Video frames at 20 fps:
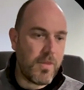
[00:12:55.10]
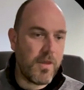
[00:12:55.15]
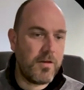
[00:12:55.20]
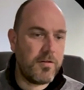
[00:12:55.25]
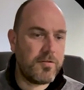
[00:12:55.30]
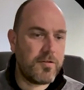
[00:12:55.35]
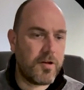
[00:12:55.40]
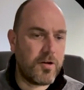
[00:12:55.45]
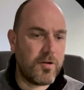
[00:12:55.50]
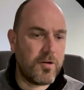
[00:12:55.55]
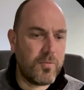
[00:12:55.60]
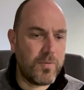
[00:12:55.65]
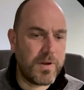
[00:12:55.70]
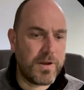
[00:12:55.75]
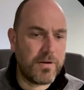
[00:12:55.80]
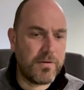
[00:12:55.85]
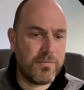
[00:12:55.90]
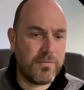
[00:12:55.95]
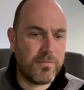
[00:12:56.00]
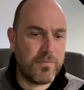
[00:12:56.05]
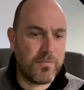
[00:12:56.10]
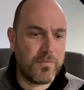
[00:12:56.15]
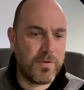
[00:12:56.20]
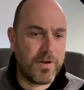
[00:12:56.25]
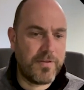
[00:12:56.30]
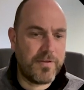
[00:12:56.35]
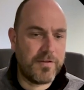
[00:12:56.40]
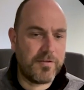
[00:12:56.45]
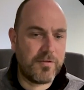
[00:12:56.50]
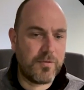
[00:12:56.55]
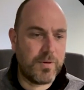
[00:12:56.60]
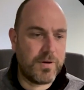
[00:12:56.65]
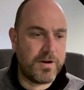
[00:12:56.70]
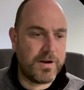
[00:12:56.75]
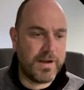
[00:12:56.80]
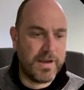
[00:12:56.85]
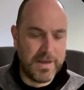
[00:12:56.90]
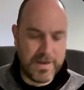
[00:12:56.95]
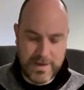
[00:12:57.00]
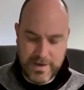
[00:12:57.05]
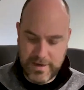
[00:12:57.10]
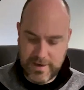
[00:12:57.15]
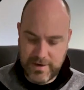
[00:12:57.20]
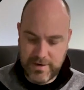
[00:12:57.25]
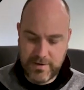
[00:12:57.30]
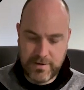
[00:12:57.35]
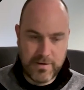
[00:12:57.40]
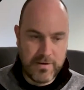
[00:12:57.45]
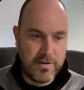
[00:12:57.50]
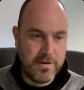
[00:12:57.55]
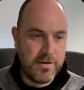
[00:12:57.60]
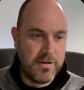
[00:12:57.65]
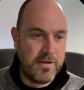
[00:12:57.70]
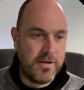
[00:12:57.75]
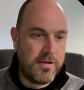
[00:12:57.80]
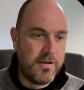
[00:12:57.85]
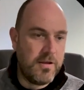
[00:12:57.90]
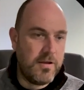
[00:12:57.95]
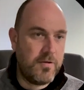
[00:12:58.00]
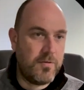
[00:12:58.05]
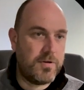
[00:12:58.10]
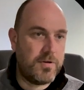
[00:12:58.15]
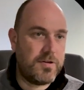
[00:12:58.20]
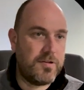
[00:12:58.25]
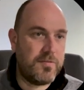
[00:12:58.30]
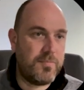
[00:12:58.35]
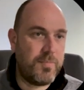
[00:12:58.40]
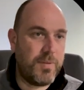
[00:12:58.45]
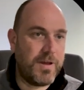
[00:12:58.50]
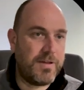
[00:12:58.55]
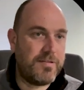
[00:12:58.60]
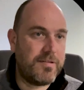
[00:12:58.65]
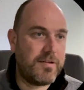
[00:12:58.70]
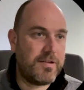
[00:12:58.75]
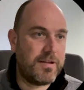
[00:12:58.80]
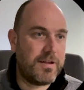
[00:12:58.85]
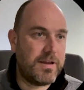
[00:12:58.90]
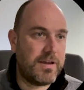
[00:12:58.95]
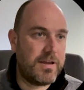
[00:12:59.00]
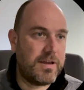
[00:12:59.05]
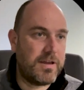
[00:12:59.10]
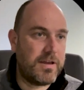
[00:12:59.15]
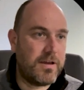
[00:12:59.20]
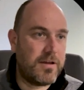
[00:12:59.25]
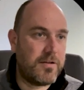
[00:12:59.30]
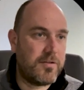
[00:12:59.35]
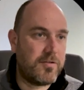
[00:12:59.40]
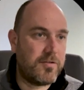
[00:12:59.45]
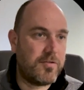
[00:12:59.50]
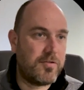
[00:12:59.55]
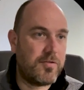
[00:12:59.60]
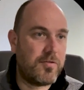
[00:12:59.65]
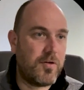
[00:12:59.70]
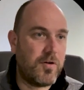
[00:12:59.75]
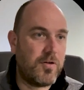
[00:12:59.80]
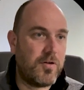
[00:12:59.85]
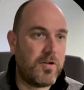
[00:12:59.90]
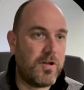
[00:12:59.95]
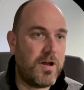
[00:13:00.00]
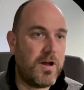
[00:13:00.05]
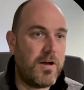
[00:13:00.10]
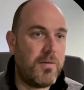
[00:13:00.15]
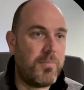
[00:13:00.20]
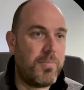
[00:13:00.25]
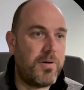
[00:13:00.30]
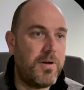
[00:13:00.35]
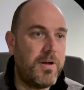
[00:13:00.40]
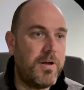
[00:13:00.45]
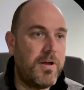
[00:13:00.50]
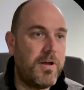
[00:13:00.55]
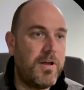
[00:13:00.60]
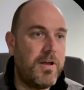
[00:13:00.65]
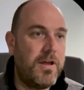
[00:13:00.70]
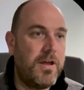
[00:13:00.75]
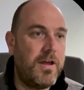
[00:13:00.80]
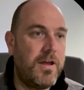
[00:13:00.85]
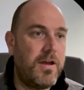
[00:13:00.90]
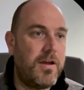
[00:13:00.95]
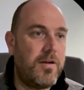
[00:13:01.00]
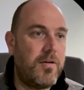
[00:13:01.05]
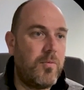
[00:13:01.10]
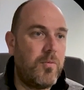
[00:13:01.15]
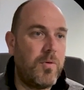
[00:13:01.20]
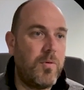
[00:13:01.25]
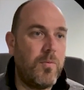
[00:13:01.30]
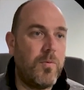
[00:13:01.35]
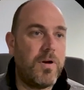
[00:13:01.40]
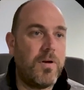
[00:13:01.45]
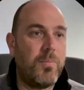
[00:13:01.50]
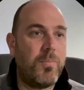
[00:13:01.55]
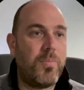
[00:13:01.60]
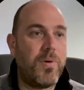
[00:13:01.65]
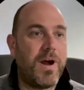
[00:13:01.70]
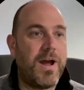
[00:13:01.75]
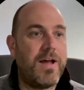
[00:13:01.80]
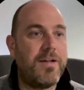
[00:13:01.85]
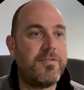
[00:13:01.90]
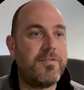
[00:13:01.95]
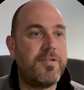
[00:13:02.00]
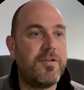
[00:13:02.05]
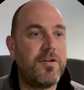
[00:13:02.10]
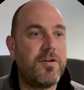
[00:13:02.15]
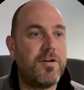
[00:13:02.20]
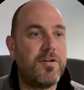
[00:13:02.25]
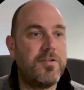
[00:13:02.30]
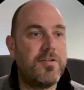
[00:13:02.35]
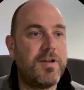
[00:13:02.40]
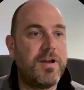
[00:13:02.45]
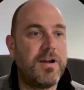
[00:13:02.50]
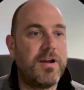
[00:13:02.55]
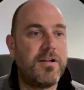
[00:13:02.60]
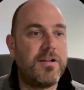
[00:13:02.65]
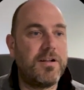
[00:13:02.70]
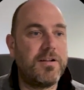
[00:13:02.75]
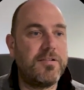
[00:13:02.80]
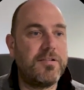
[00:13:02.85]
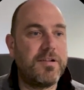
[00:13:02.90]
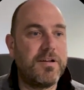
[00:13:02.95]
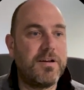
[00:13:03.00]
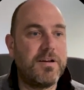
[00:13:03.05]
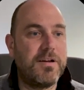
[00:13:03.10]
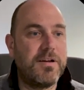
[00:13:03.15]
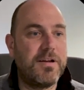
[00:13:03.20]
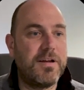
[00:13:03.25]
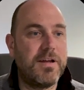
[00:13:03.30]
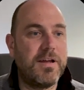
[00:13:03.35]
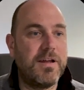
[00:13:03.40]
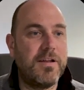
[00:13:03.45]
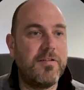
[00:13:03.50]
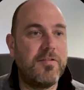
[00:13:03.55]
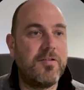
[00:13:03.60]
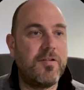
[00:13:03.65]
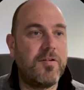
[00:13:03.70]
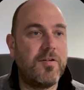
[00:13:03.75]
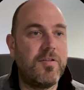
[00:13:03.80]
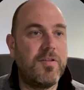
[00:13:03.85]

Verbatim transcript: So we can run this query here, which is basically, I'll just scroll up. We want to browse the content cluster. And so in